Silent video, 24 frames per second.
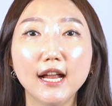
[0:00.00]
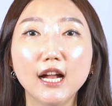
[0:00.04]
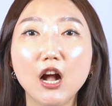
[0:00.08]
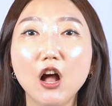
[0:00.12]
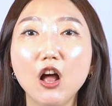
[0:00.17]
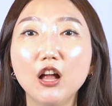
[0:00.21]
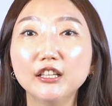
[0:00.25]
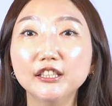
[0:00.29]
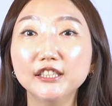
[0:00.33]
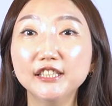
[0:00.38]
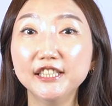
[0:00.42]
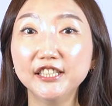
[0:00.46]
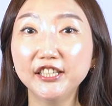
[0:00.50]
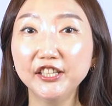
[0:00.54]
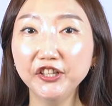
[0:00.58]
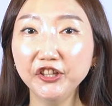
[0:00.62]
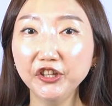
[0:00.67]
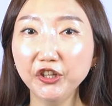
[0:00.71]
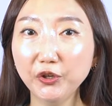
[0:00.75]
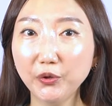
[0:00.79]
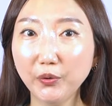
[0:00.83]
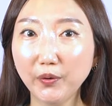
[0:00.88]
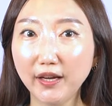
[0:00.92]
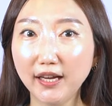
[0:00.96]

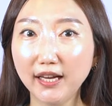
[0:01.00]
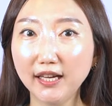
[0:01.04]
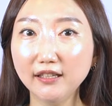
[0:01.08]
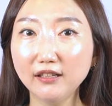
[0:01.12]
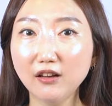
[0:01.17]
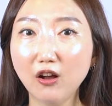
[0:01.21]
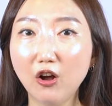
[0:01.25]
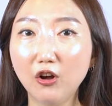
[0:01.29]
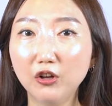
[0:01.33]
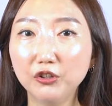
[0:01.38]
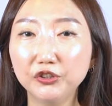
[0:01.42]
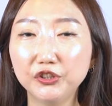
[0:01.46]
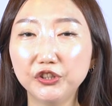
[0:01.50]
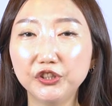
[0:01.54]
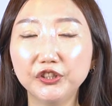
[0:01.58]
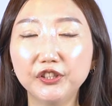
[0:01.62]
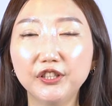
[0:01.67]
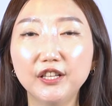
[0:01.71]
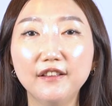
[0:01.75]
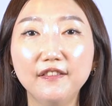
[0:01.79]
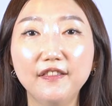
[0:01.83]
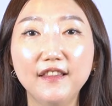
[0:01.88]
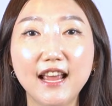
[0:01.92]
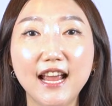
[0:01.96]
continue it on to
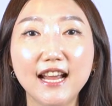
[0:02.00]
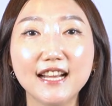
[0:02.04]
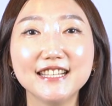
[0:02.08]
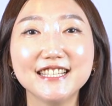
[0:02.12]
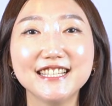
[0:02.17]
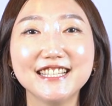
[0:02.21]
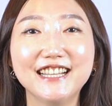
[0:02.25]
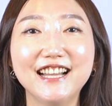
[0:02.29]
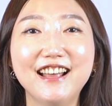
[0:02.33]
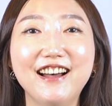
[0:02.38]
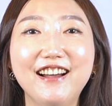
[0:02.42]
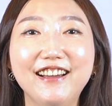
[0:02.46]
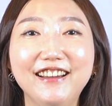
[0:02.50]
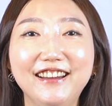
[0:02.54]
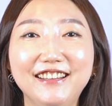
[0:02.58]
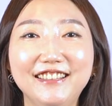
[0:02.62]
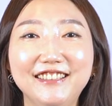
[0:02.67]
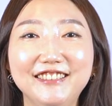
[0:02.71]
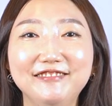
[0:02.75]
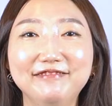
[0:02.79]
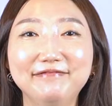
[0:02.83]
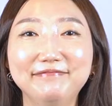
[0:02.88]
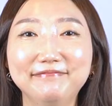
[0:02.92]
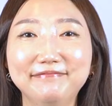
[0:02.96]
the next
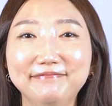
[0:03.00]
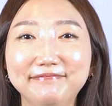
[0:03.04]
line.